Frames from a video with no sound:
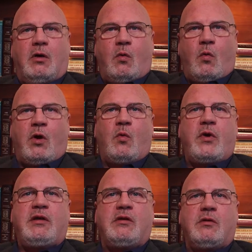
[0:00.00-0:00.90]
What
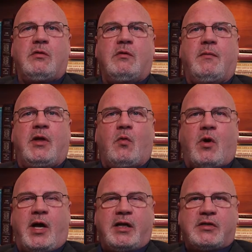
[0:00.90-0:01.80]
we do and
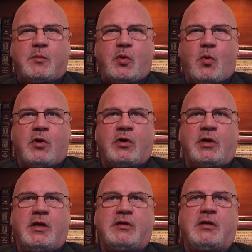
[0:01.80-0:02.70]
why it's
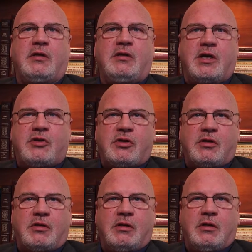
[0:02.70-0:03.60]
important as an
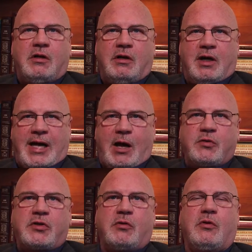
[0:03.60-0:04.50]
addiction
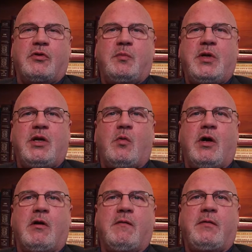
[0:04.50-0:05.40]
counselor to be
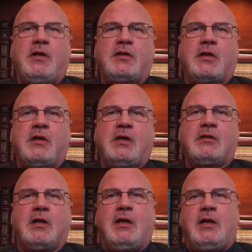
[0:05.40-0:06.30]
aware of these
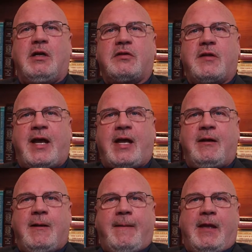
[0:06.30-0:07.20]
things is
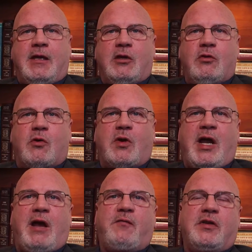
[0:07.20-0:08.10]
that you don't
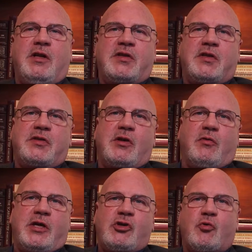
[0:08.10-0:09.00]
have to
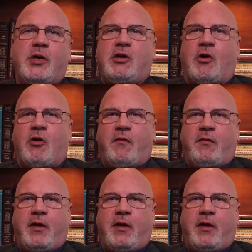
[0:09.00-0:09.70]
necessarily treat all of